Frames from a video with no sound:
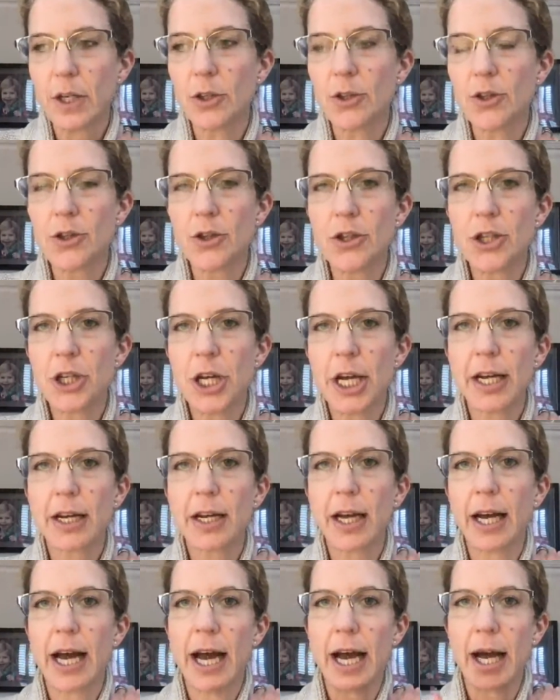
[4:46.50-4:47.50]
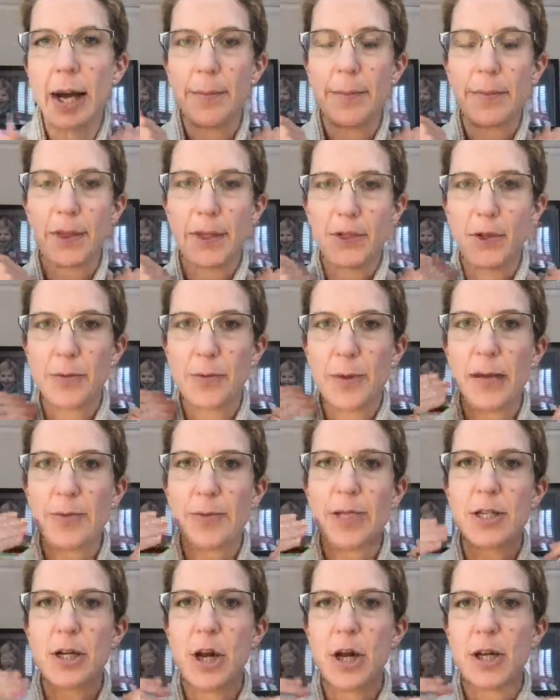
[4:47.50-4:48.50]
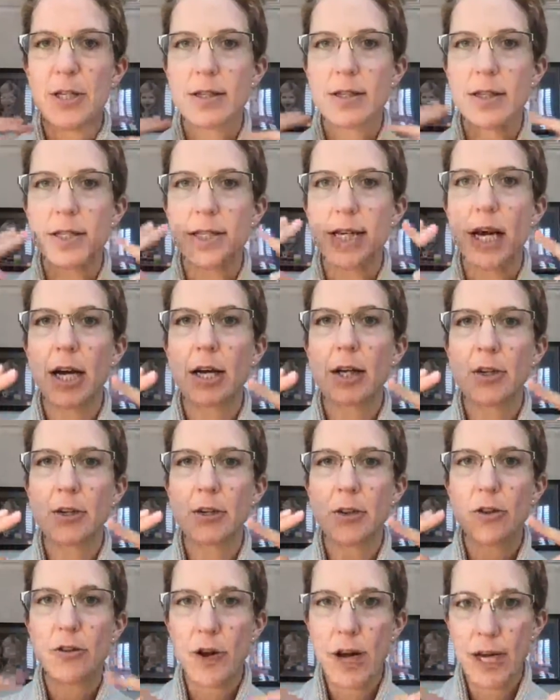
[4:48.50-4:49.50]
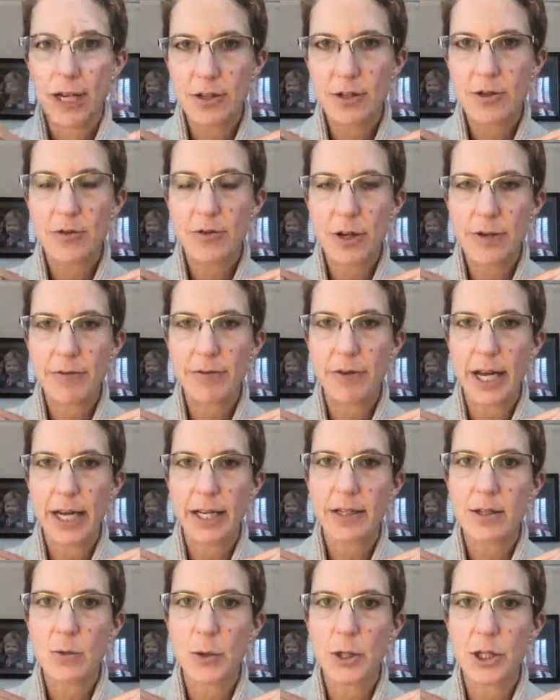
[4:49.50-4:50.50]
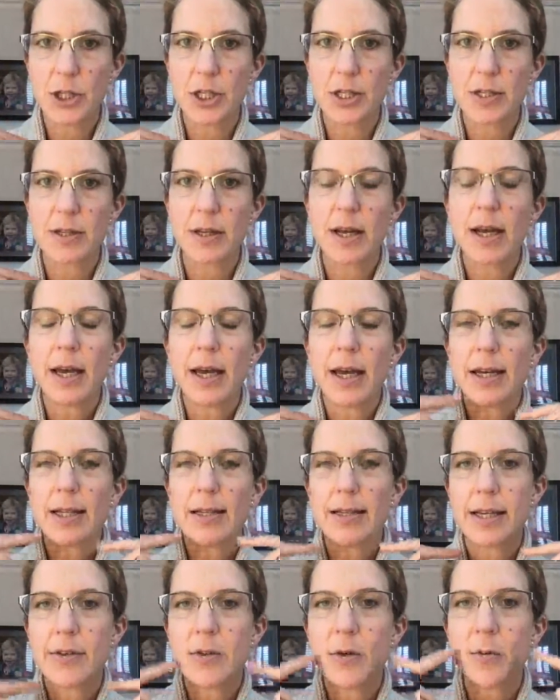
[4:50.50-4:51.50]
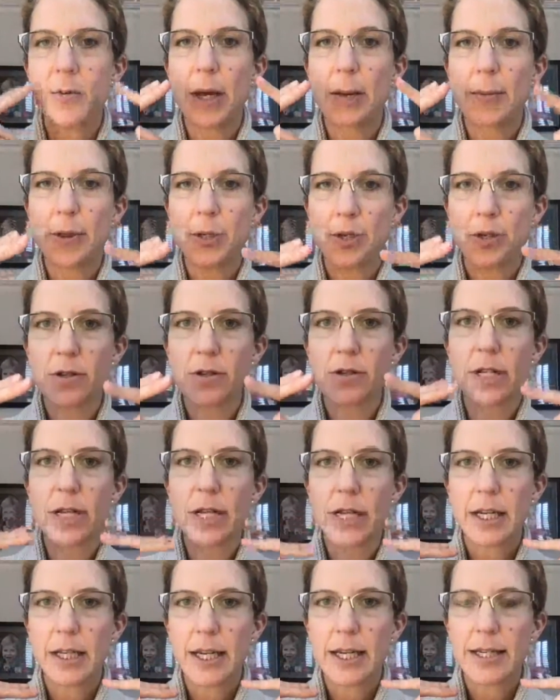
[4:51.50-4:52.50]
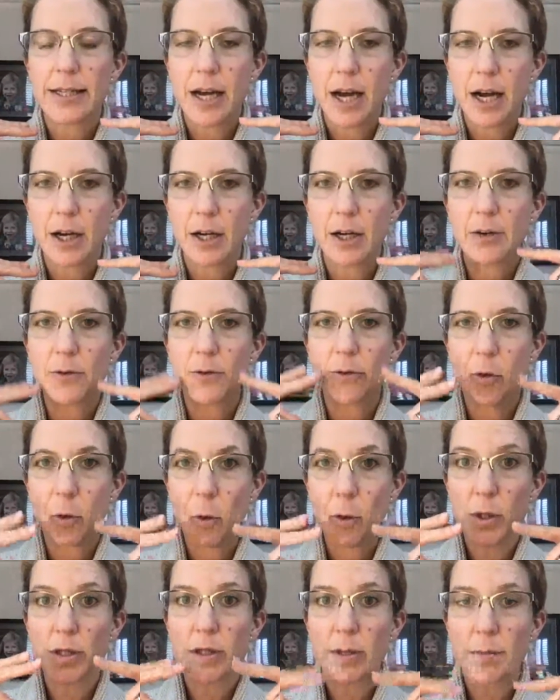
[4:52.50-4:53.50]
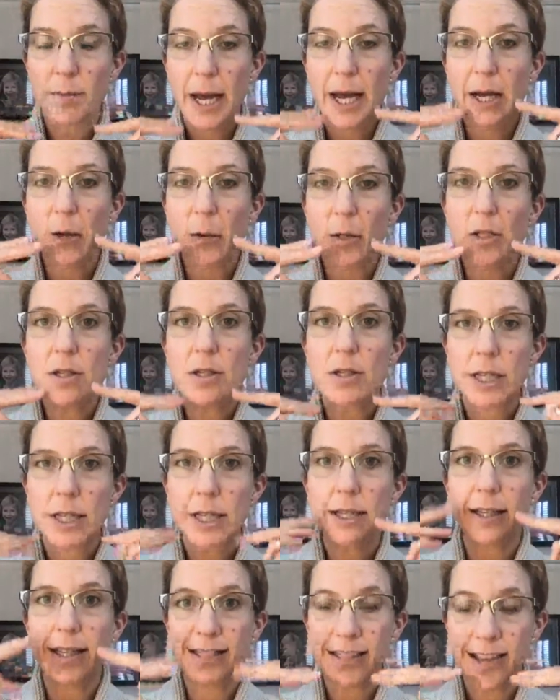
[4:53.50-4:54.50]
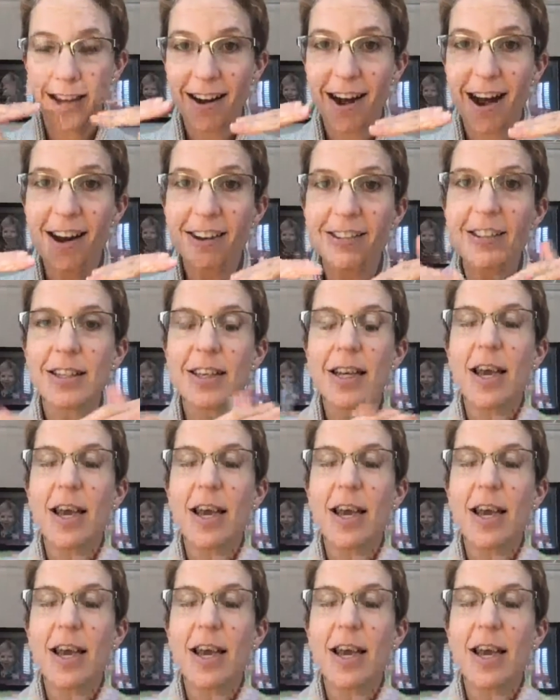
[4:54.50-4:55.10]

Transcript: to check that your baby's lost the tongue thrust reflex, which is instead of your baby just sticking their tongue forwards and backwards, sticking their tongue out,